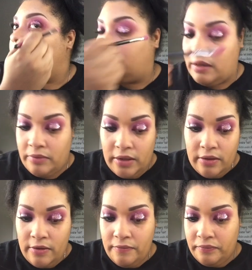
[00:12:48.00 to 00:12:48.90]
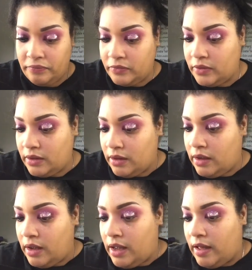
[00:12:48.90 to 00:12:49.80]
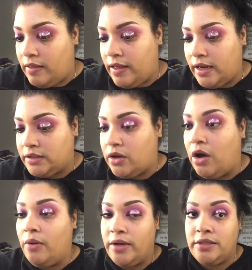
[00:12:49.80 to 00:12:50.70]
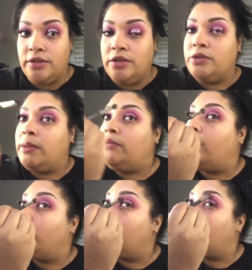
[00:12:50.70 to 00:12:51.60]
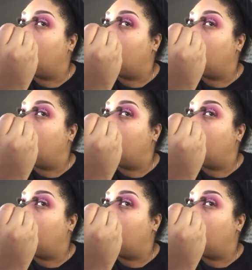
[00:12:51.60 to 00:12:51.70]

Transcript: There we go. And then as always at 224.